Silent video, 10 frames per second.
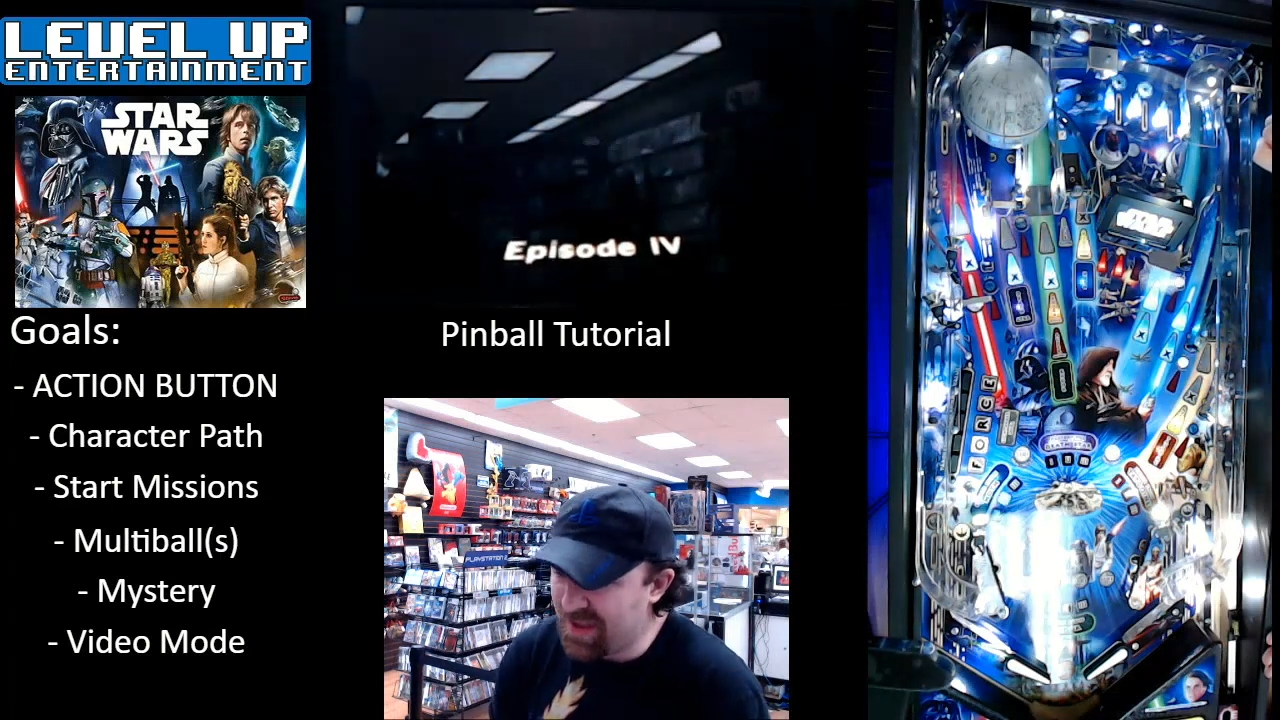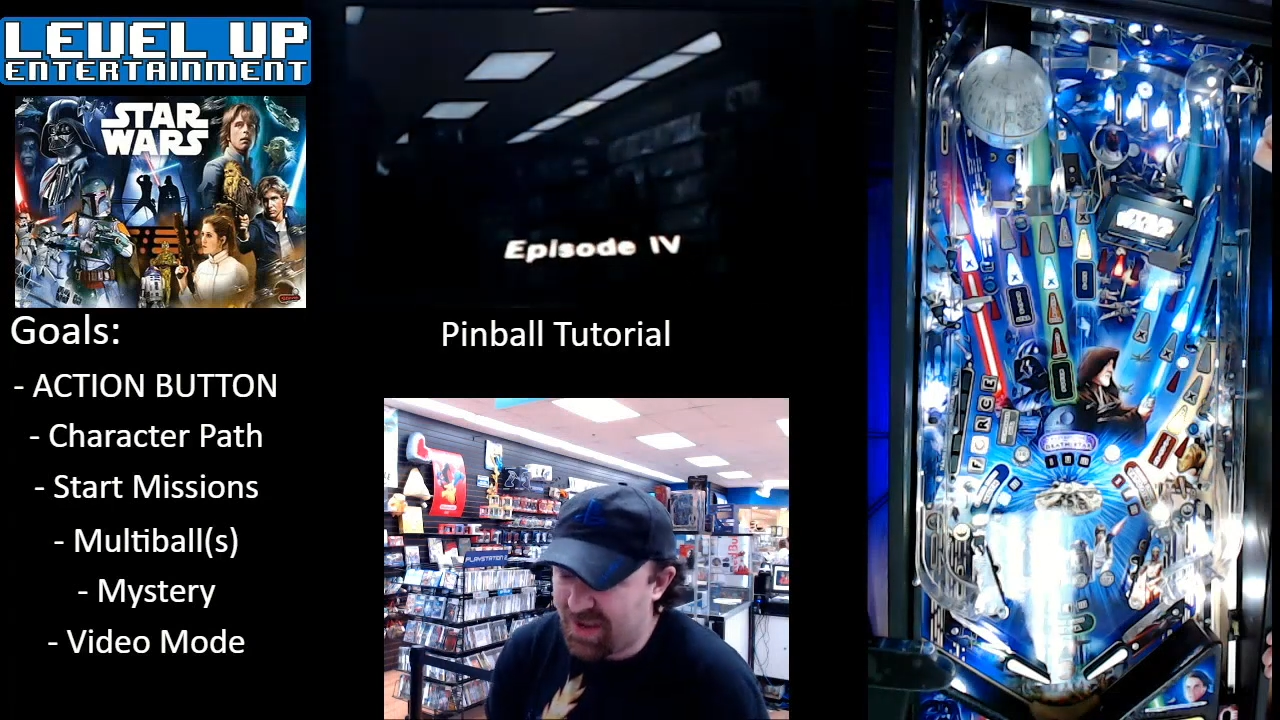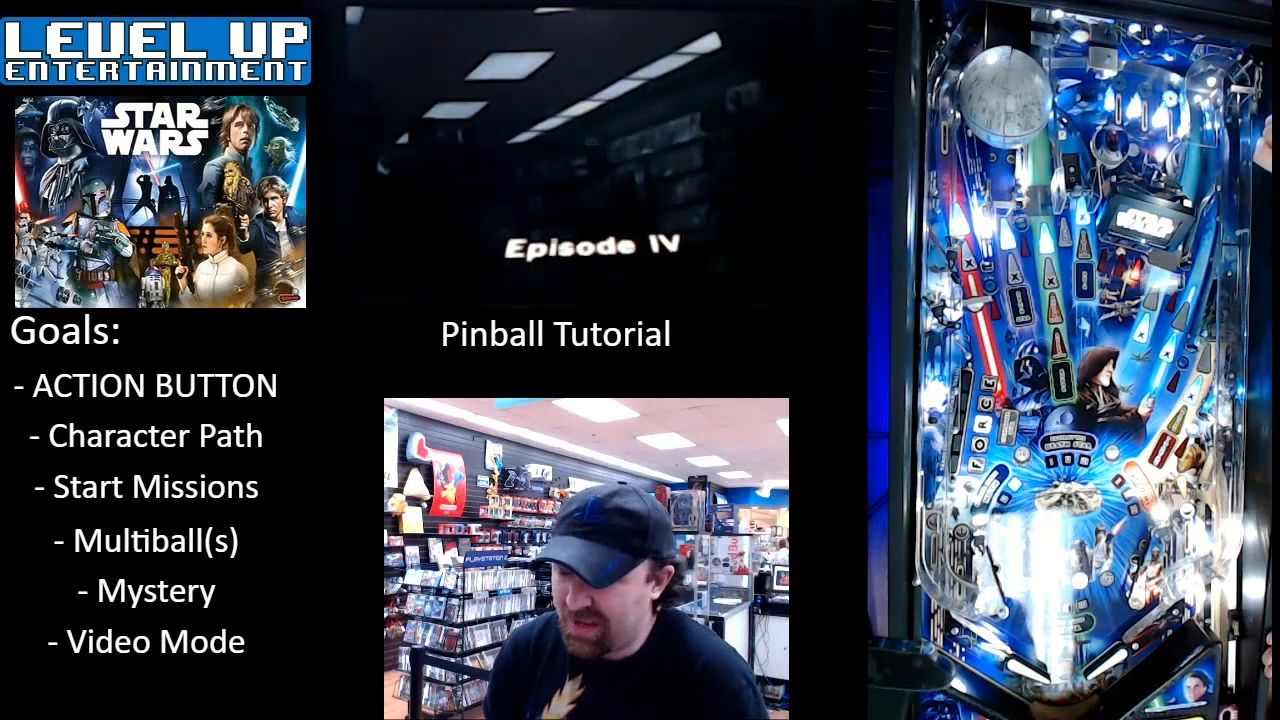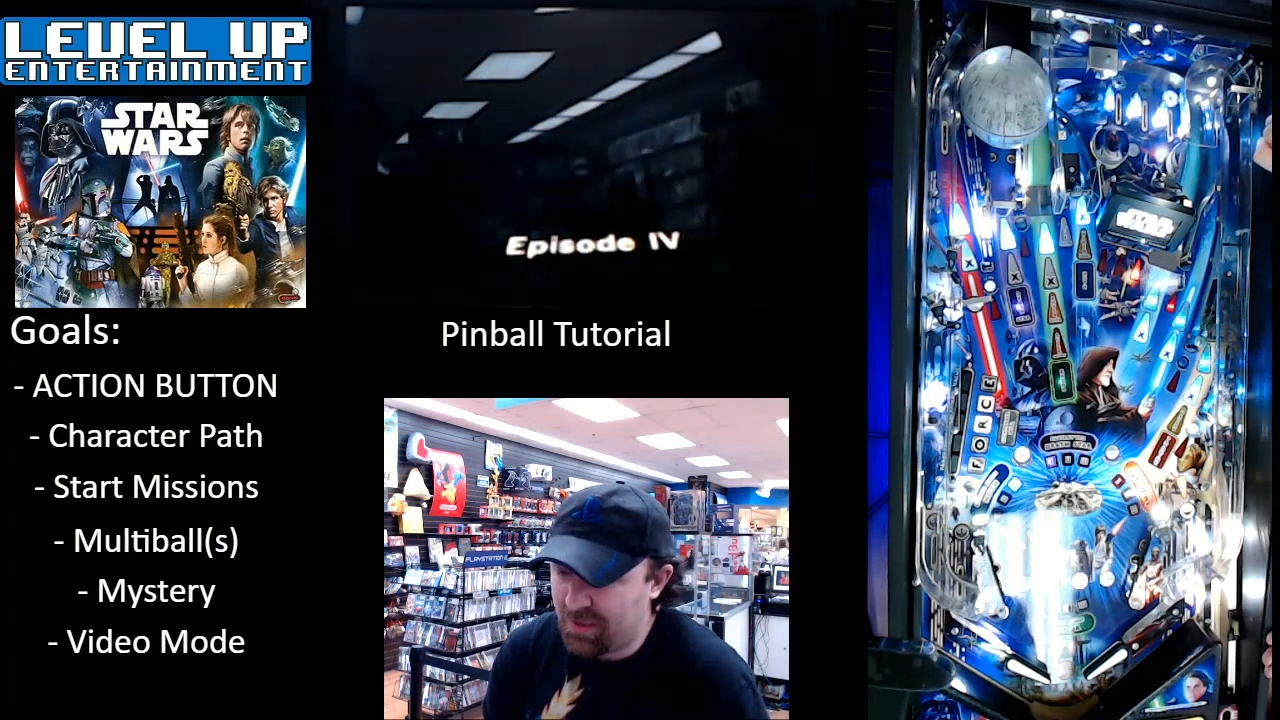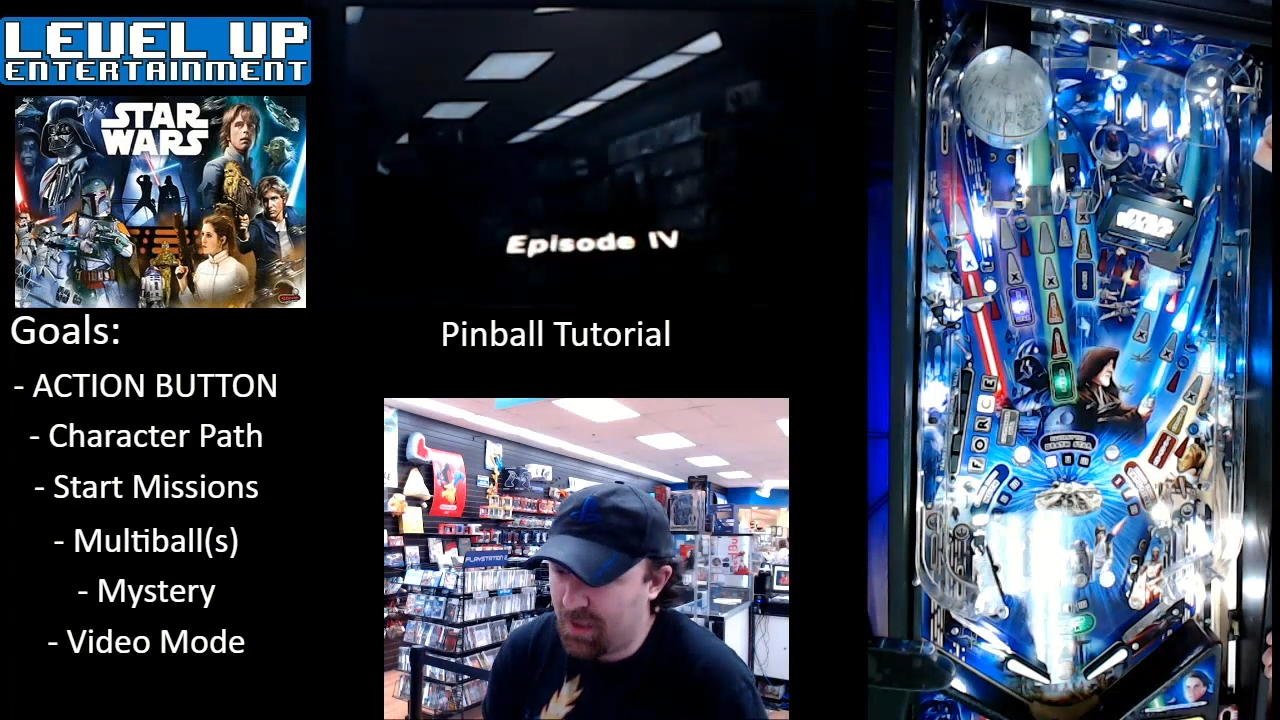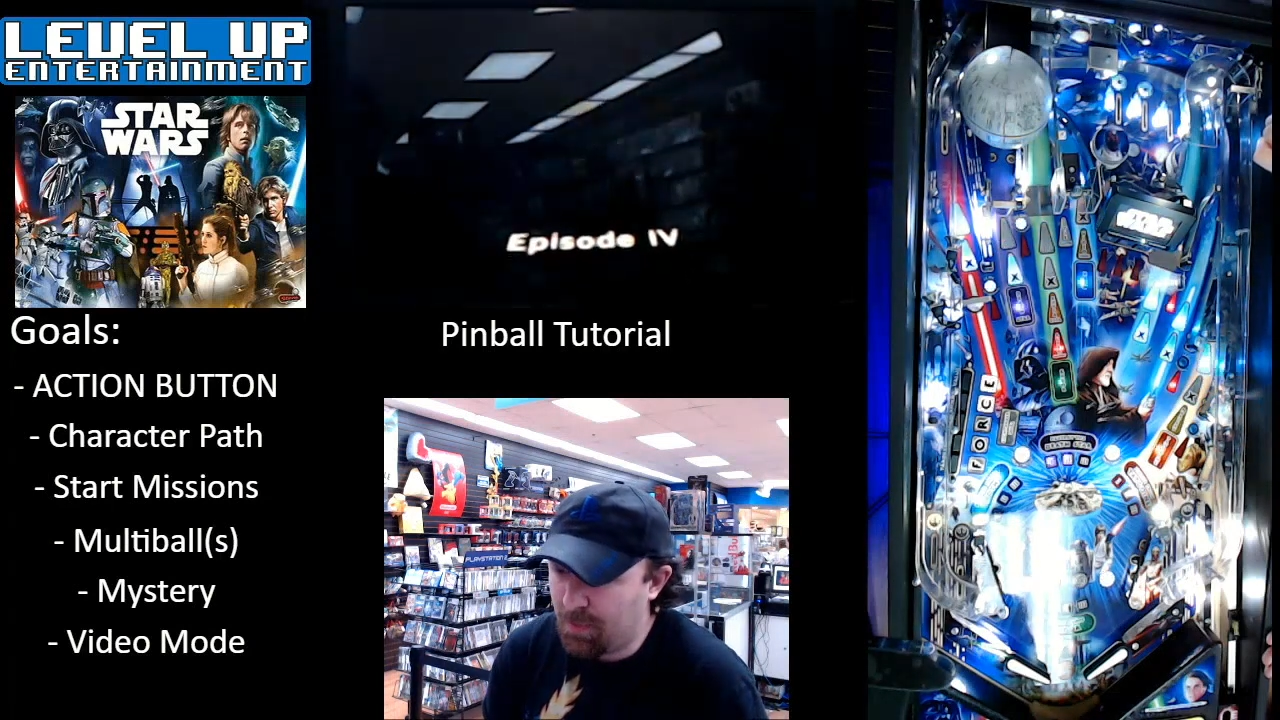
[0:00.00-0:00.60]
in a